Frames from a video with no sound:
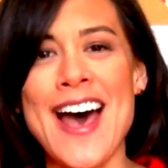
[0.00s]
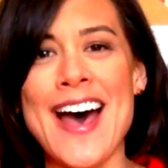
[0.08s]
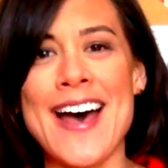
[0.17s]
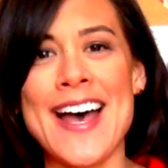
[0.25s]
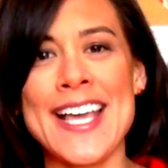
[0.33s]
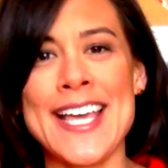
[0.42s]

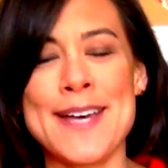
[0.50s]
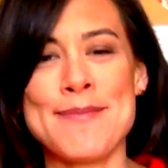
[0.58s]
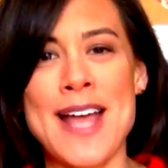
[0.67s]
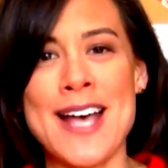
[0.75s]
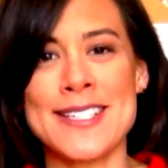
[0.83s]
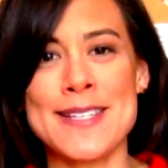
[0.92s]
I am
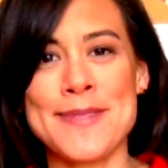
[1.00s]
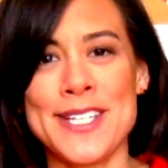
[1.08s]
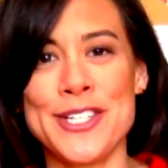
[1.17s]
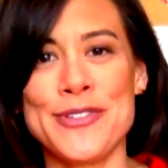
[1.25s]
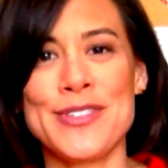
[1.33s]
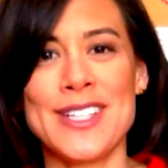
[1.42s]
not somebody
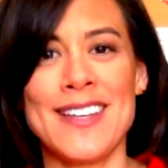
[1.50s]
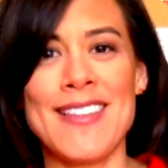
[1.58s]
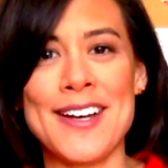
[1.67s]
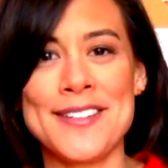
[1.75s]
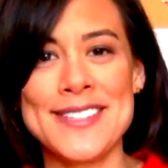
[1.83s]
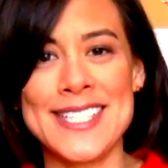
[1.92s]
who really
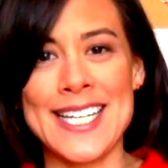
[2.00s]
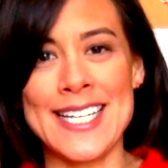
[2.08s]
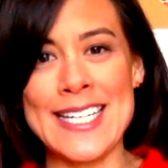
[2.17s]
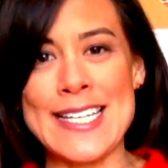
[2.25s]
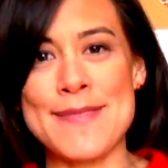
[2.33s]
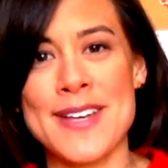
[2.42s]
loves
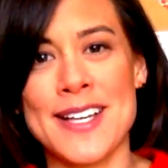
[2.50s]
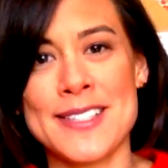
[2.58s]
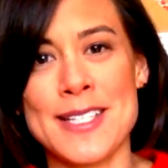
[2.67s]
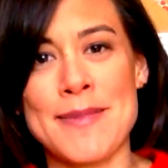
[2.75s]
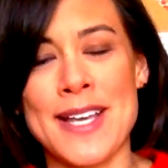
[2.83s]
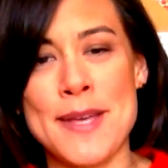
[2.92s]
getting
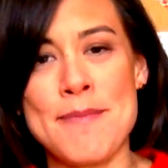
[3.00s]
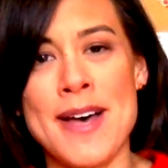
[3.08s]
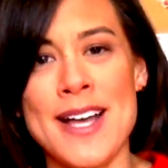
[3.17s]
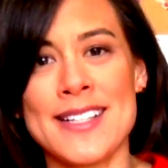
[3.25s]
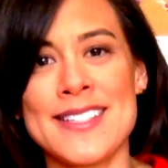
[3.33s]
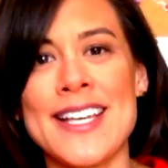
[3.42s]
emails in my
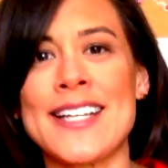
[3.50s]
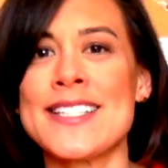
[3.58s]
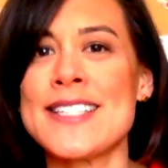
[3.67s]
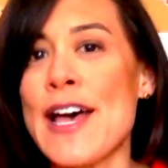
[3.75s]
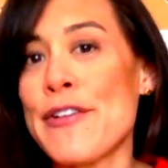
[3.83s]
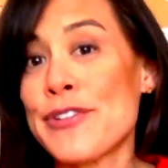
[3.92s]
inbox,
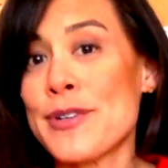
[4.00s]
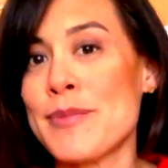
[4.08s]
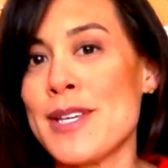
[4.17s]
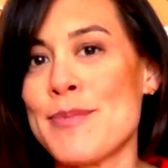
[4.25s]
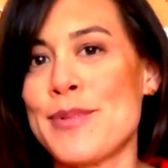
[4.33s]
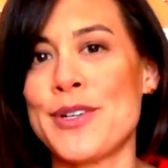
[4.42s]
except from
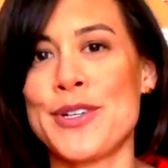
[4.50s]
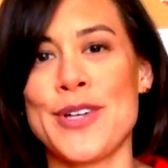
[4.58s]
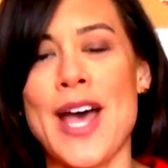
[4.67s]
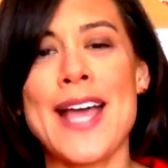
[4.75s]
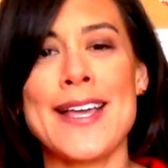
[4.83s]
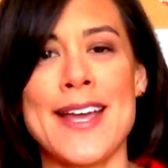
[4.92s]
people
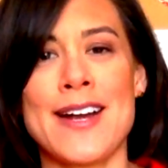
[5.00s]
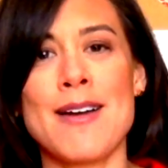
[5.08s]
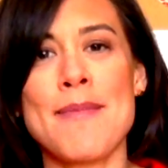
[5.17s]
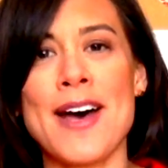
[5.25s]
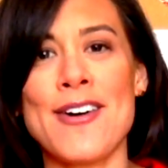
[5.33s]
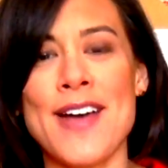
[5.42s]
I care
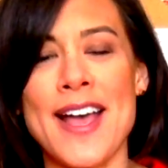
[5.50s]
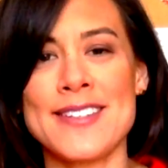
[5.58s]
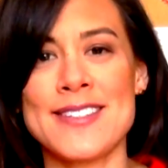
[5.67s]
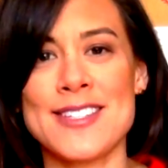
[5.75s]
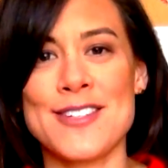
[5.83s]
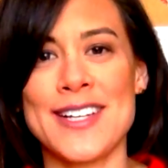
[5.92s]
about,
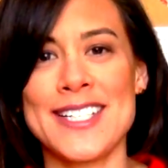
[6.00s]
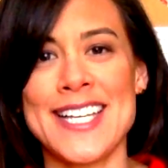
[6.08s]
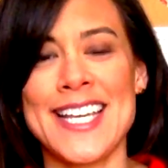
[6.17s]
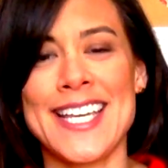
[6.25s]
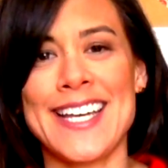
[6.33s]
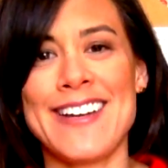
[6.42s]
and so I
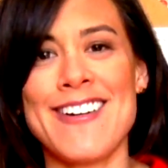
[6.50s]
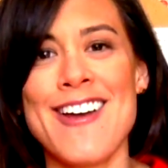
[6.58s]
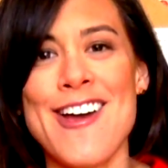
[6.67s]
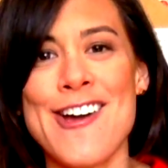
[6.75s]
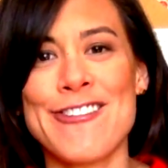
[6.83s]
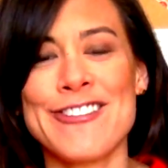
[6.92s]
take it
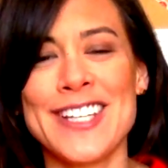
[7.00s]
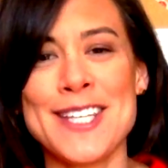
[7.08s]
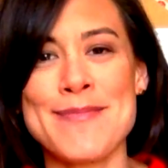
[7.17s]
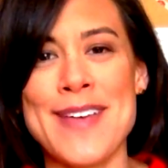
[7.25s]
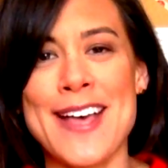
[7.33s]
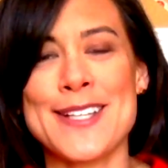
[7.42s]

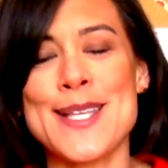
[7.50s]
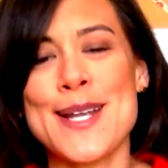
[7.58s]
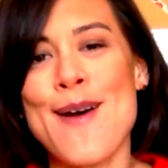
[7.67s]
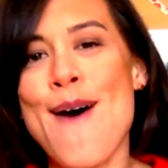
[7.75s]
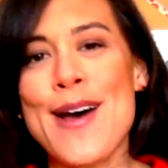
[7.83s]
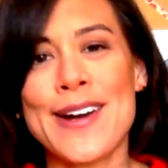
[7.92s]
really as an
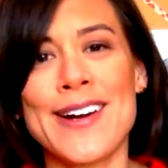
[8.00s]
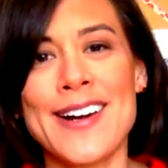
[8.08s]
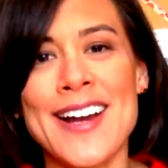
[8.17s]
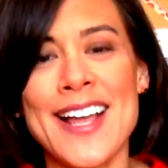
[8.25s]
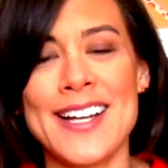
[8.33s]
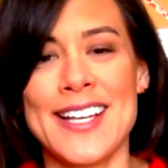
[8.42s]

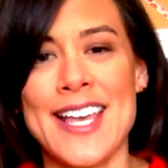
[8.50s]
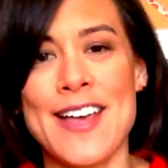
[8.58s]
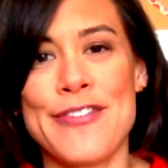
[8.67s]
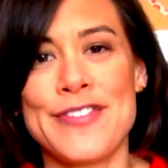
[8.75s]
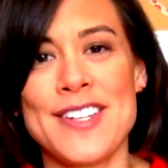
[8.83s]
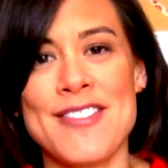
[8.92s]
honor and a
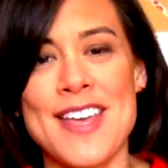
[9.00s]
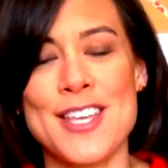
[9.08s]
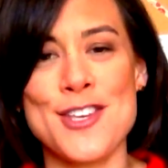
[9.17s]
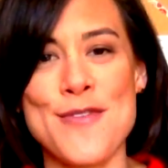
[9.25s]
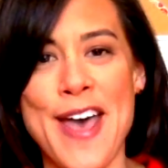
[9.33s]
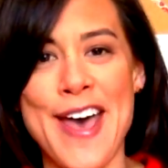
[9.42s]
gift that
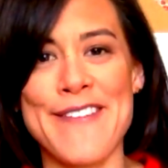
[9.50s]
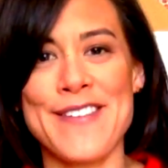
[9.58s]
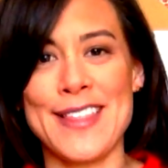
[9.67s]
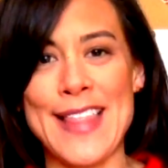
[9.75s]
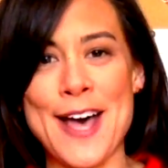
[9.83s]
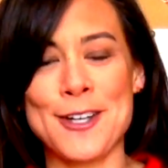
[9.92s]
you have
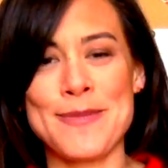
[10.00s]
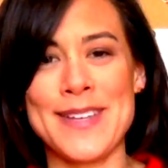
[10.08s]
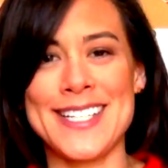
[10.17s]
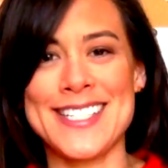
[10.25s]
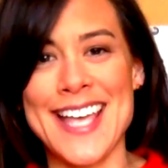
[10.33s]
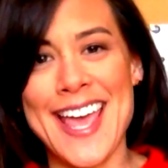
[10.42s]
allowed
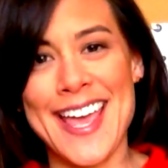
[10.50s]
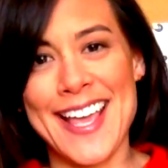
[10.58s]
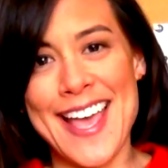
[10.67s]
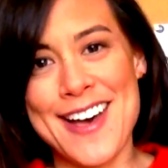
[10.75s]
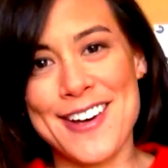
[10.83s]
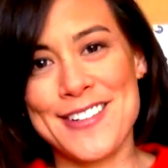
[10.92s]
me to hang
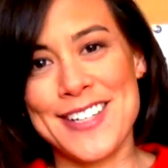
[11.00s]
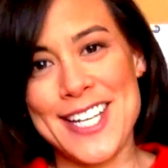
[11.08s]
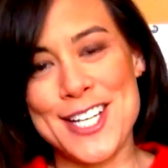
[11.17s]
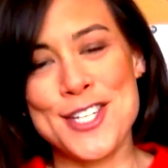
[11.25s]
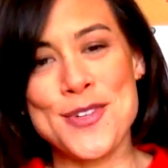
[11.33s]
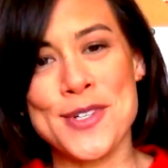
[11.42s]
out
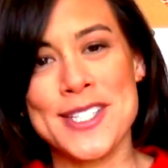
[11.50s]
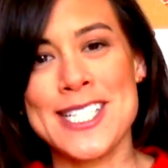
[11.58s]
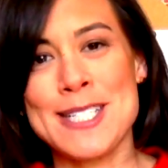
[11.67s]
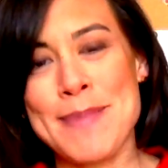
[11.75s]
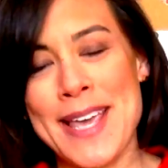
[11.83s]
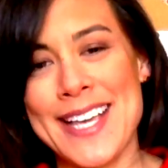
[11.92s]
in your
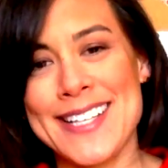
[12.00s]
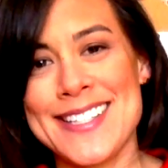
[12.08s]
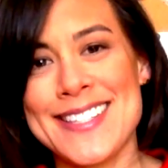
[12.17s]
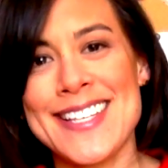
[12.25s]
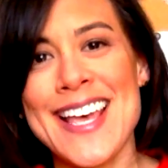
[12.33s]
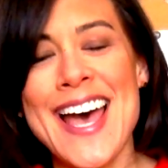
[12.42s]

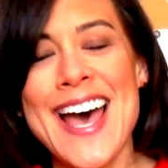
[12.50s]
space.